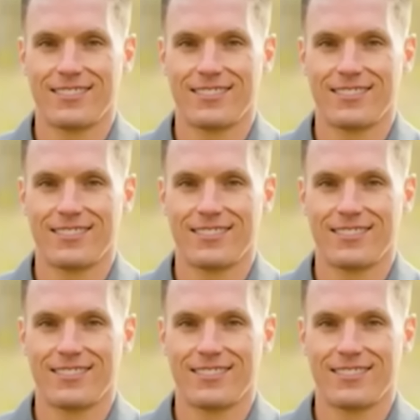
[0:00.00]

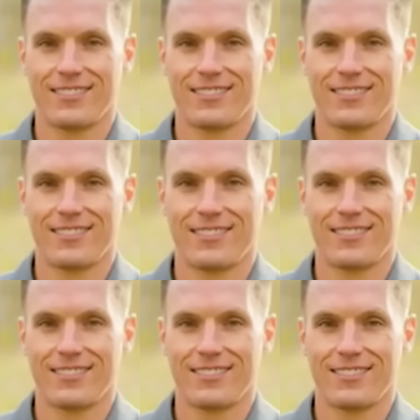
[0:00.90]

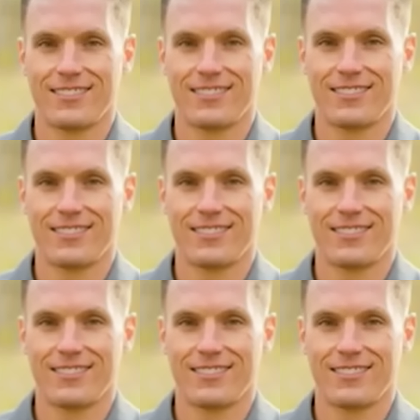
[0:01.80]

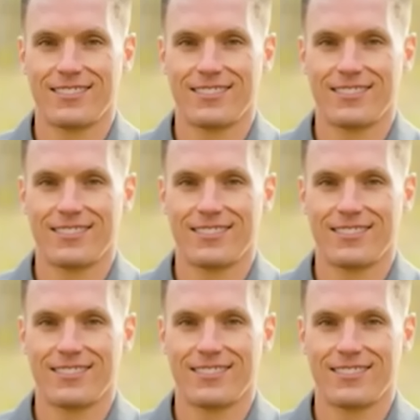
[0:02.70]

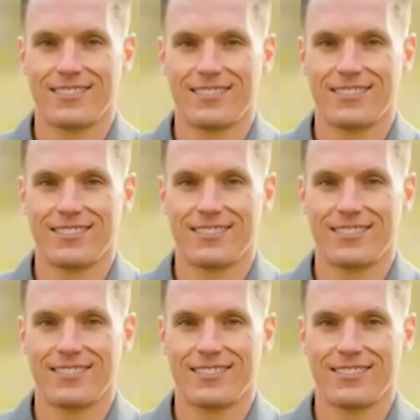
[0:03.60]

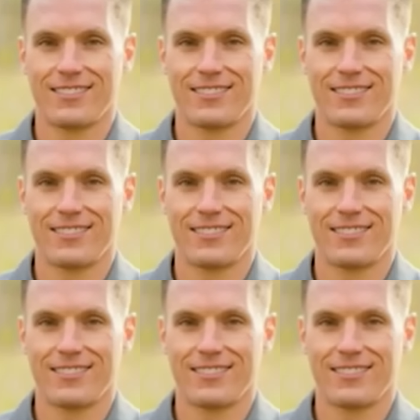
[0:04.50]

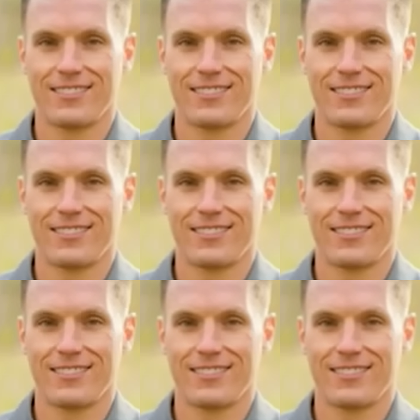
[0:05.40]

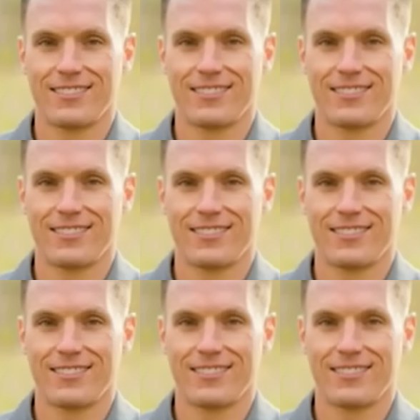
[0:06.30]

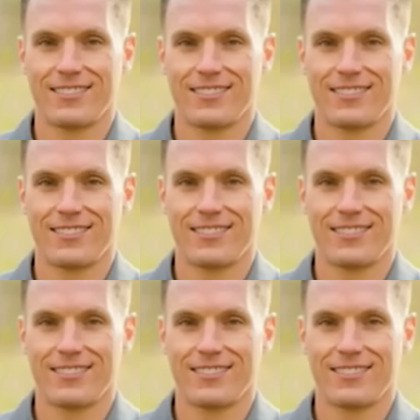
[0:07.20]
(not speaking)